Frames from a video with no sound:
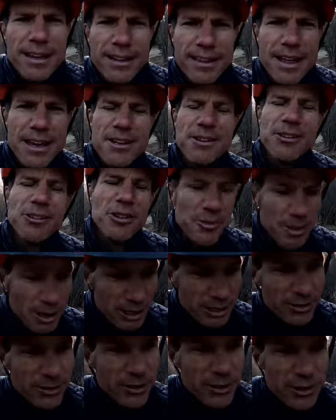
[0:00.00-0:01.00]
Thank you so
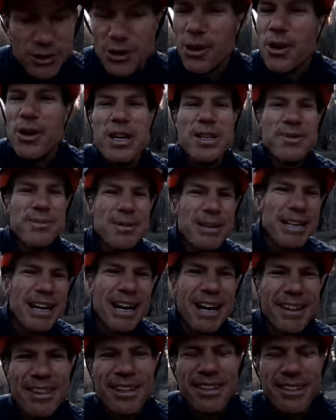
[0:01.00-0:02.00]
much for joining me
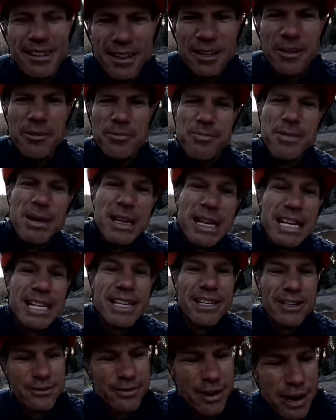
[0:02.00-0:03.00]
on this little
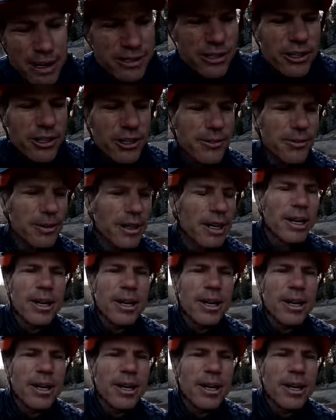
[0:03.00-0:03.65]
mini adventure.